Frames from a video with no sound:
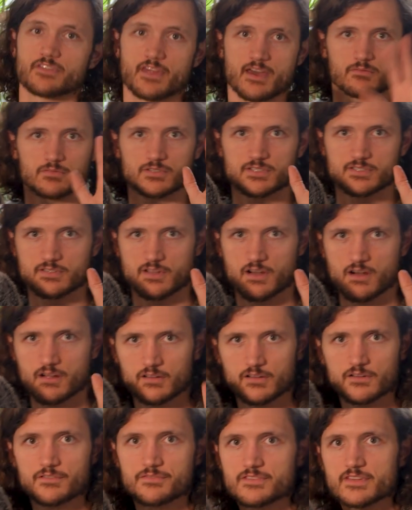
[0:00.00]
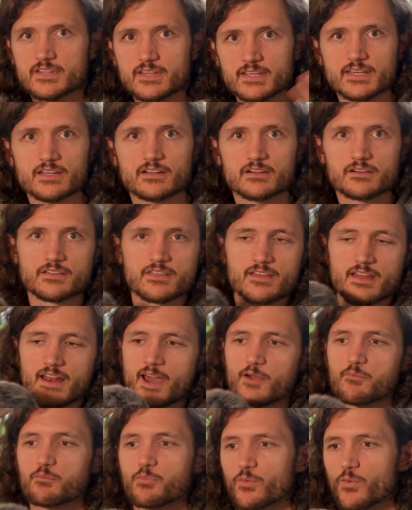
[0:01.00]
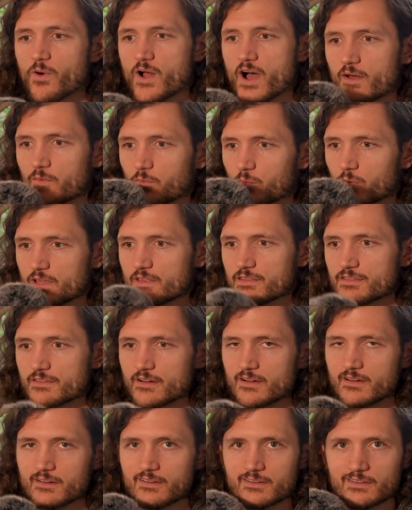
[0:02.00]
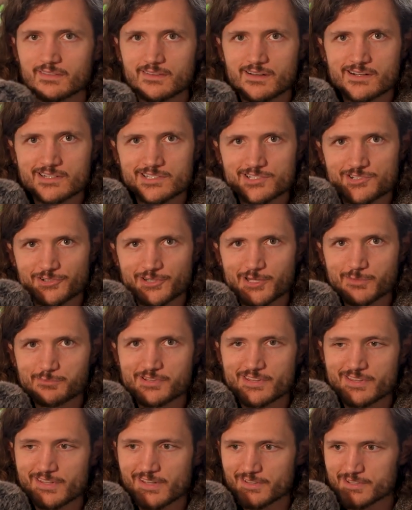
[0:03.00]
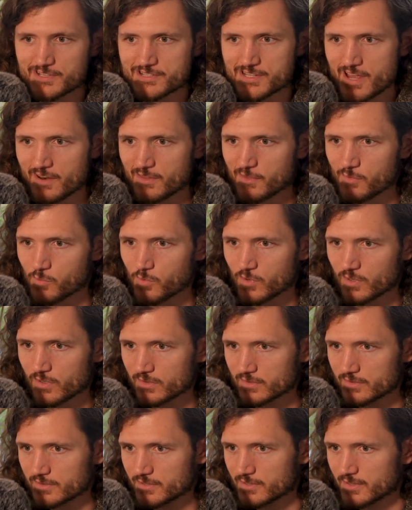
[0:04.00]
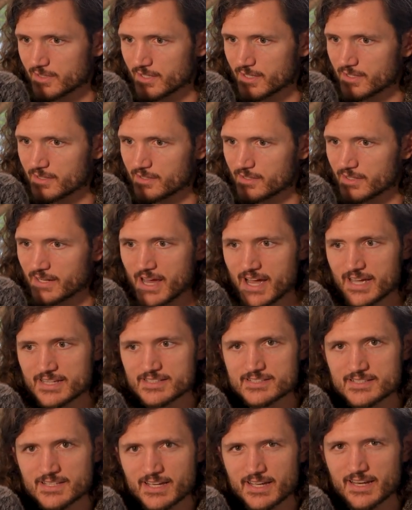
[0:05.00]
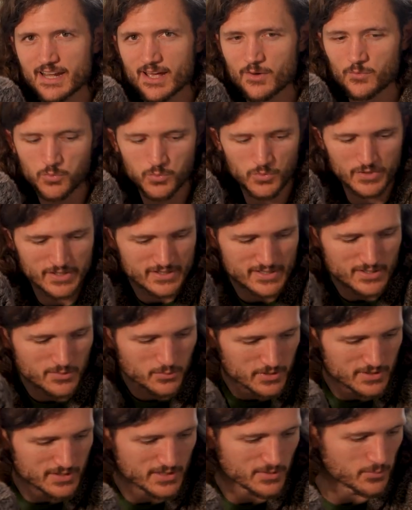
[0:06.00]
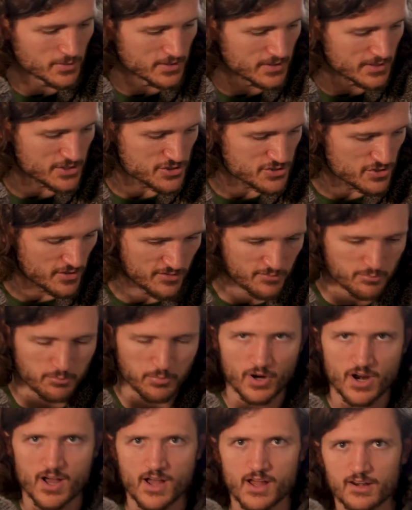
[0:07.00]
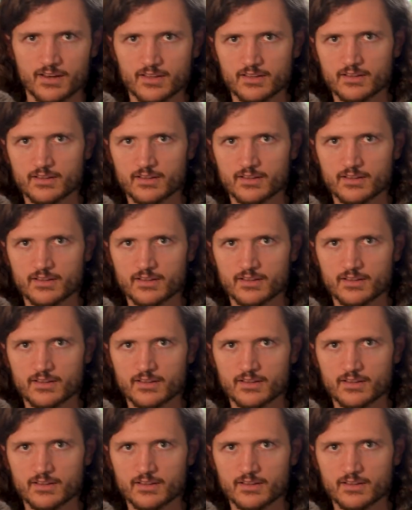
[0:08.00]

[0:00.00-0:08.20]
that was all of the gear that I brought with on our long trip to the other side of the world. And in hindsight, I really, really, really should have brought